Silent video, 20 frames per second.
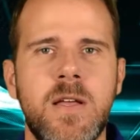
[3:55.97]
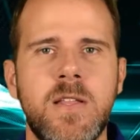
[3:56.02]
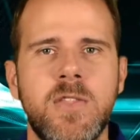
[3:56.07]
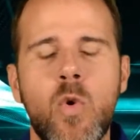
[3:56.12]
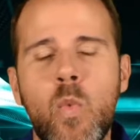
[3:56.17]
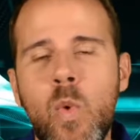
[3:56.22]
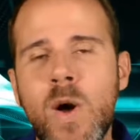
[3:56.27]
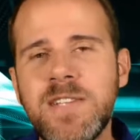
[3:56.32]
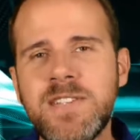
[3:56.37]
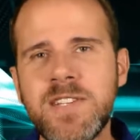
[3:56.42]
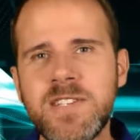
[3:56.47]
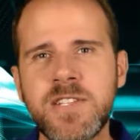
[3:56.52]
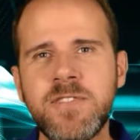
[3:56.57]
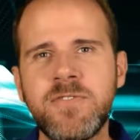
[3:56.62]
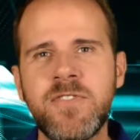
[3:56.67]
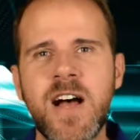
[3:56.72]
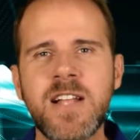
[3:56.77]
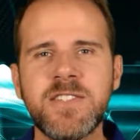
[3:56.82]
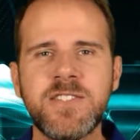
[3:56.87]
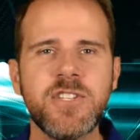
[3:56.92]
The one
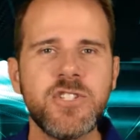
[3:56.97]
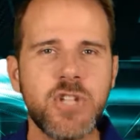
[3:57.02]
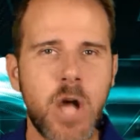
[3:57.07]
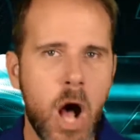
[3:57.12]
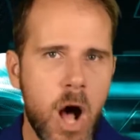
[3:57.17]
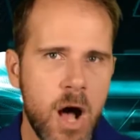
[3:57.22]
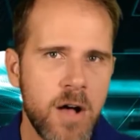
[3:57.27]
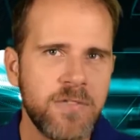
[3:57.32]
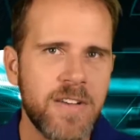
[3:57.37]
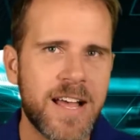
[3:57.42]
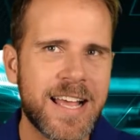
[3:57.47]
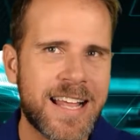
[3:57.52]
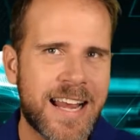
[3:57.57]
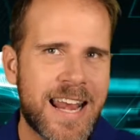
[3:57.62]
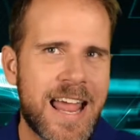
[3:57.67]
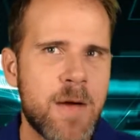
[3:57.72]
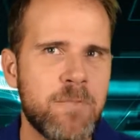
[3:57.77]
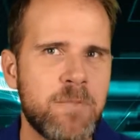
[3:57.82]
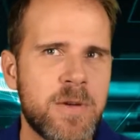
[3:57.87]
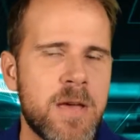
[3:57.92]
disadvantage of a
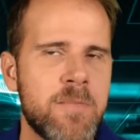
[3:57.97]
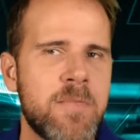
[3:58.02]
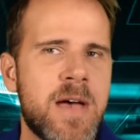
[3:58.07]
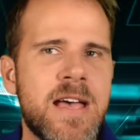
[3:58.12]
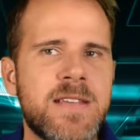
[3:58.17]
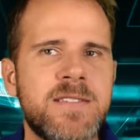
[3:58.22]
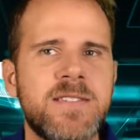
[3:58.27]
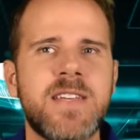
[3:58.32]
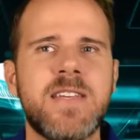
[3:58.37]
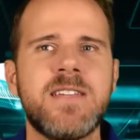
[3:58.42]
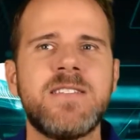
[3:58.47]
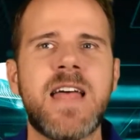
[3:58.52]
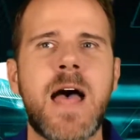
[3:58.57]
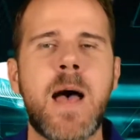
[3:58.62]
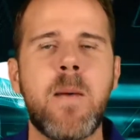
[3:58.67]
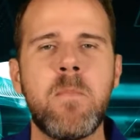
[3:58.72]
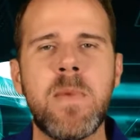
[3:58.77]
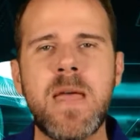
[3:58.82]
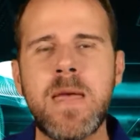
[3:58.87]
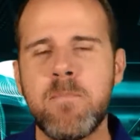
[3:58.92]
cloud PMS is
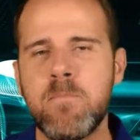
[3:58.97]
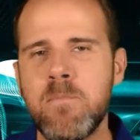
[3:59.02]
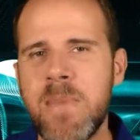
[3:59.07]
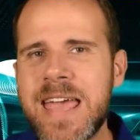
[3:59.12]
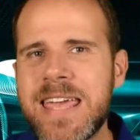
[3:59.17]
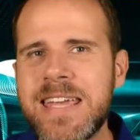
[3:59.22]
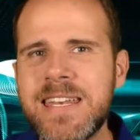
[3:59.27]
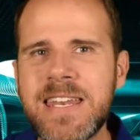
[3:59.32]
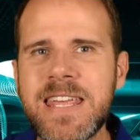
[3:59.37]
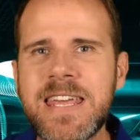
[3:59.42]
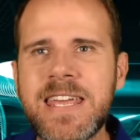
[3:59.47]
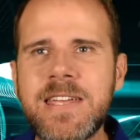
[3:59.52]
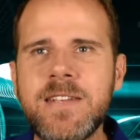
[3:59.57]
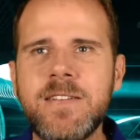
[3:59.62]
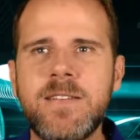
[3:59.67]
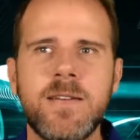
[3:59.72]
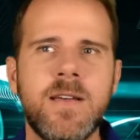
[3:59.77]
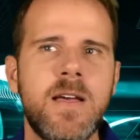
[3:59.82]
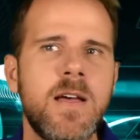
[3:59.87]
that it may need